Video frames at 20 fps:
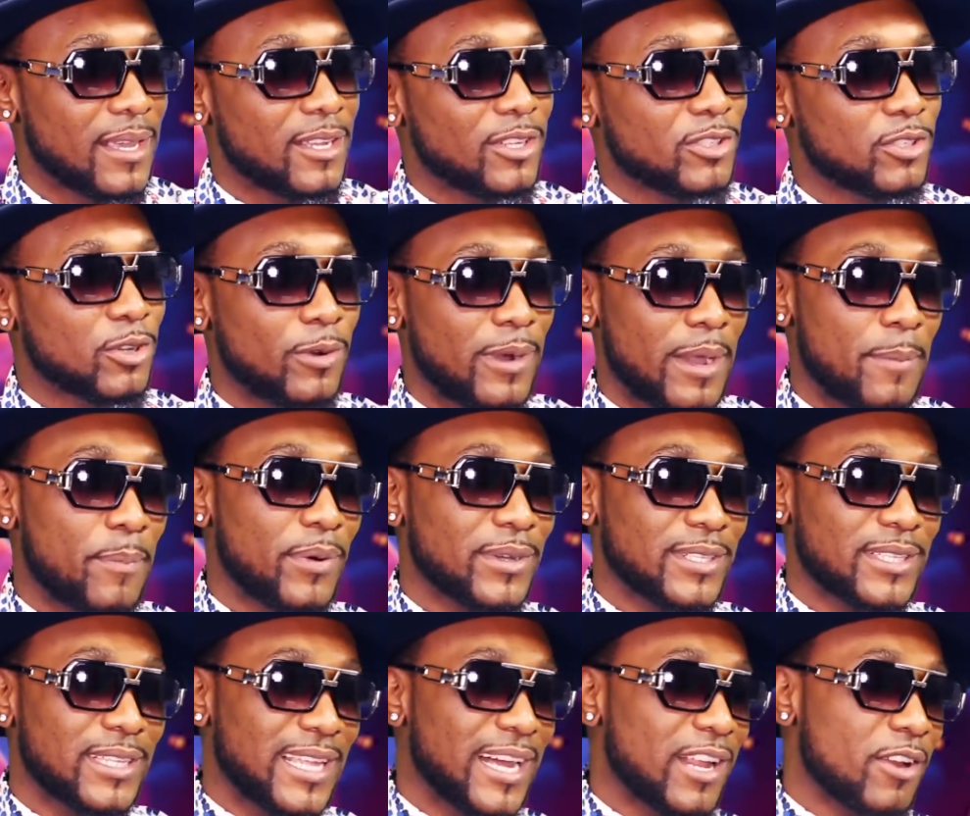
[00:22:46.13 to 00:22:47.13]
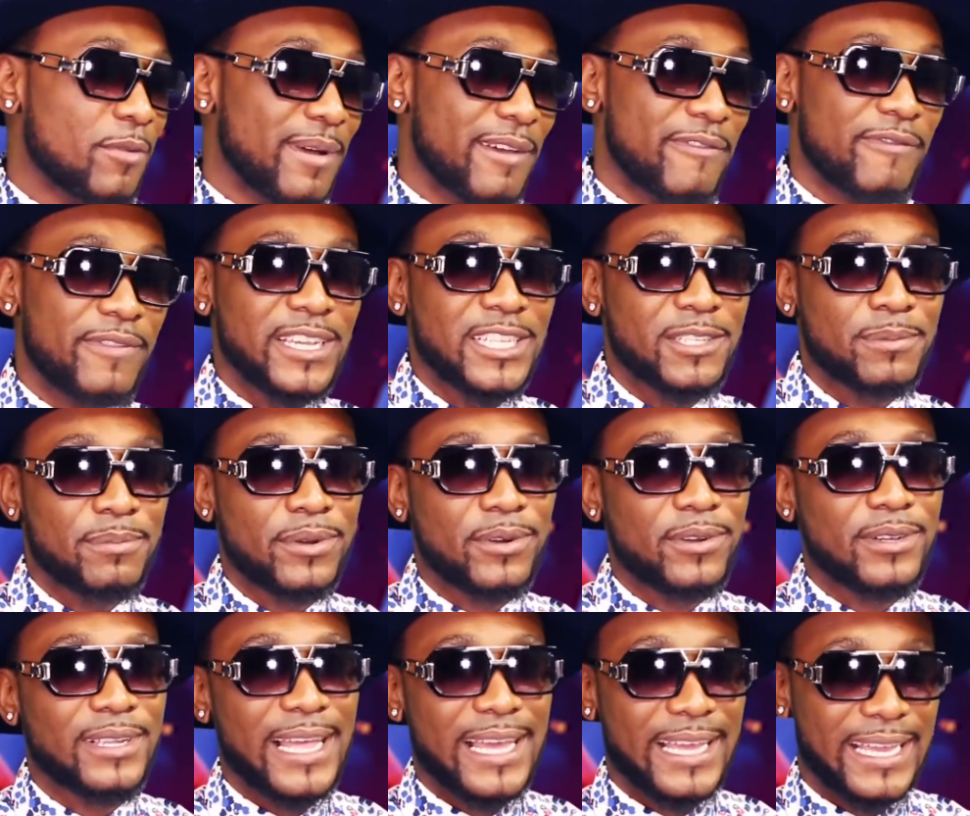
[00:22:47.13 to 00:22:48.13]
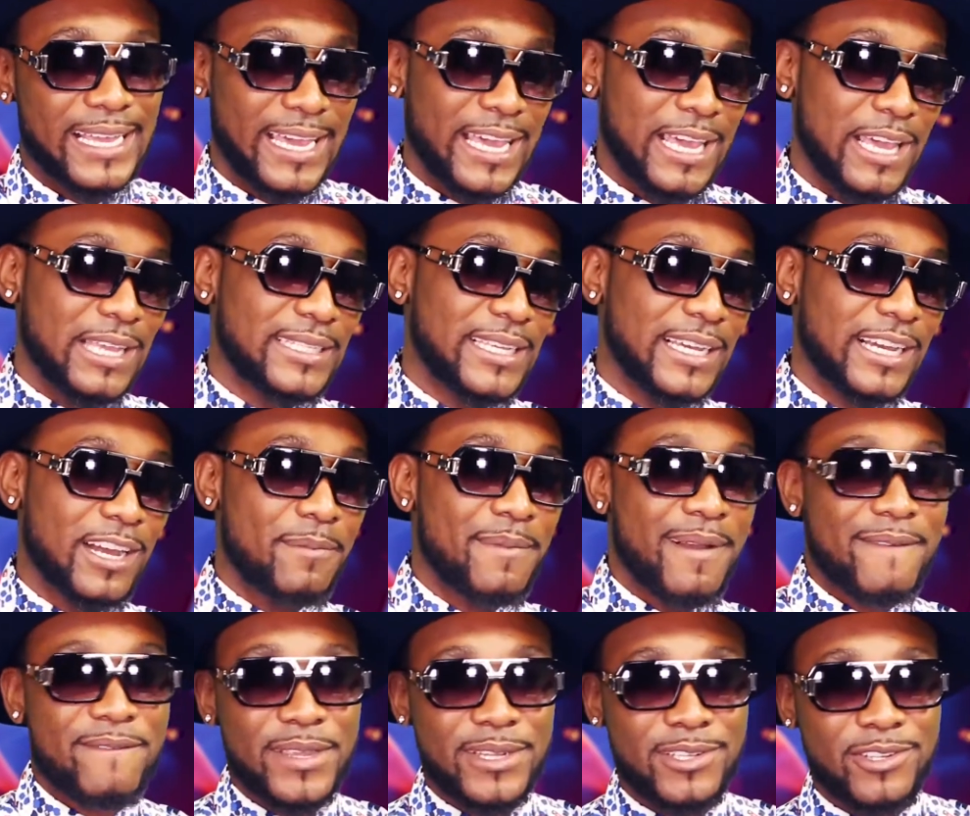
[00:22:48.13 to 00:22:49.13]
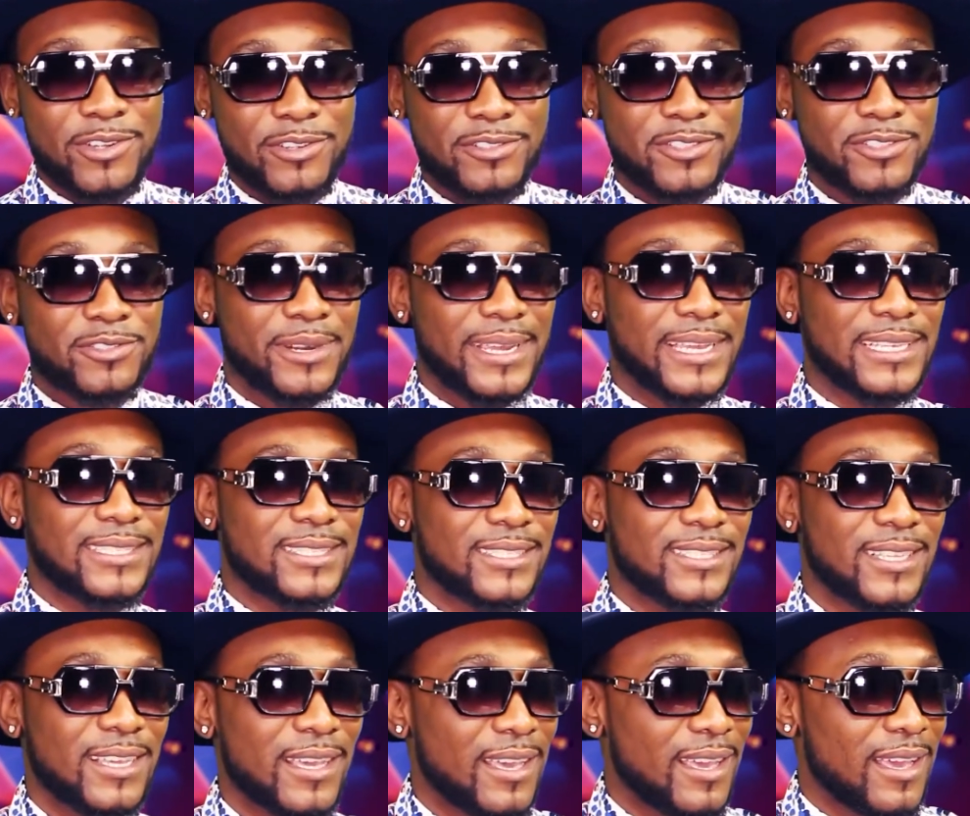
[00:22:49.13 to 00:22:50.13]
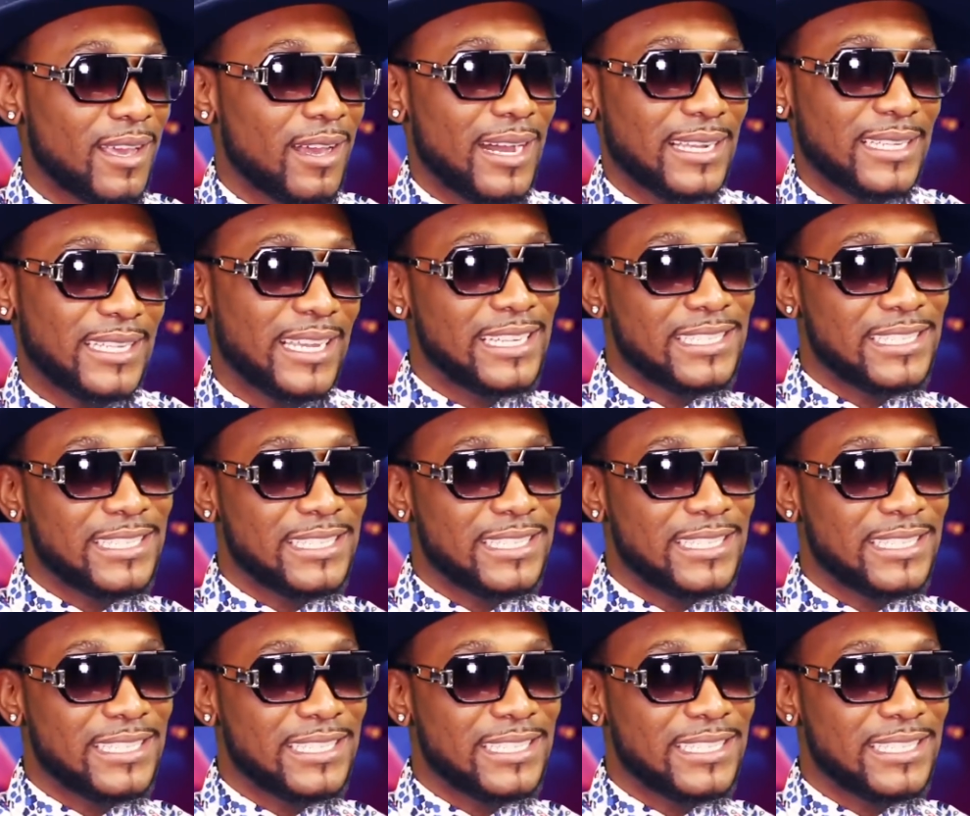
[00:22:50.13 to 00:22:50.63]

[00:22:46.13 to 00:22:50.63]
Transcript: Yeah. So I posted that on my Facebook, like, hey, check out my video on Trace at